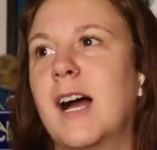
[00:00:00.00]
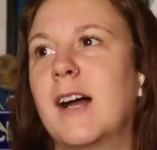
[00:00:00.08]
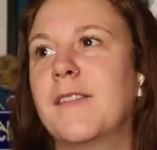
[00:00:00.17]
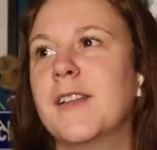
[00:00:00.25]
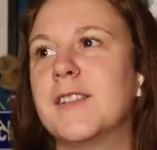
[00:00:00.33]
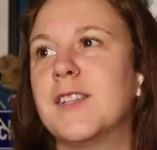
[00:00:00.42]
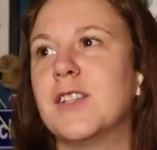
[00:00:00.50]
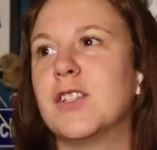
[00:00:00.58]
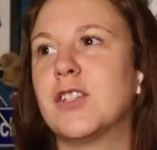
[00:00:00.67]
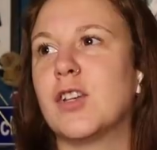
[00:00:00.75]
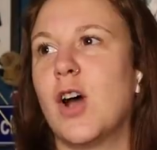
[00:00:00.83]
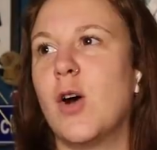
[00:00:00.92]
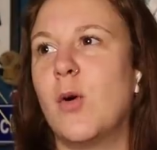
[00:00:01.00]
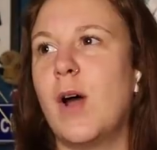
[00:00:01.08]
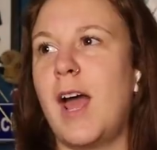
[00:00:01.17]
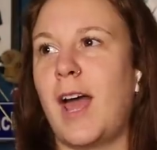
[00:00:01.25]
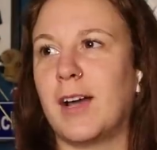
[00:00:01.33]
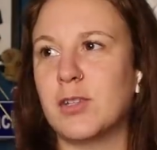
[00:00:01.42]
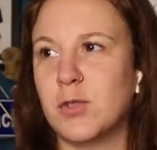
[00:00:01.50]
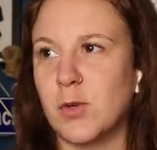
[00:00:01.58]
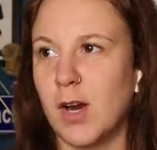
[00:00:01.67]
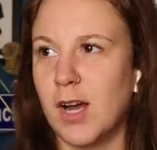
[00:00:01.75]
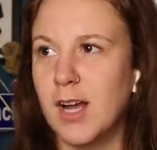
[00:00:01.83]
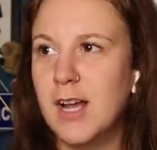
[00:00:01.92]
god, this is so
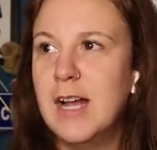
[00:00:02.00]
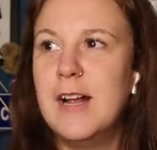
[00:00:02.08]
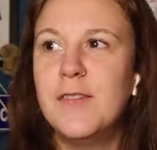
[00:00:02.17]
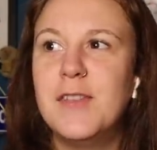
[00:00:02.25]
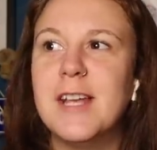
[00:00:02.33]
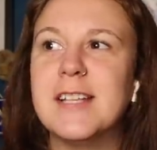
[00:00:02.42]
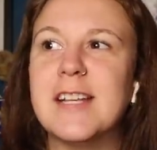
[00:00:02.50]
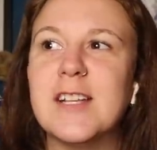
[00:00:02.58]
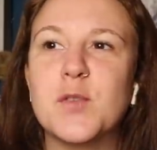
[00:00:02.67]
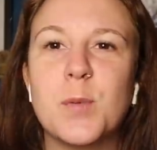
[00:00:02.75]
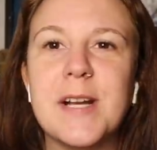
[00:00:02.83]
extra. This is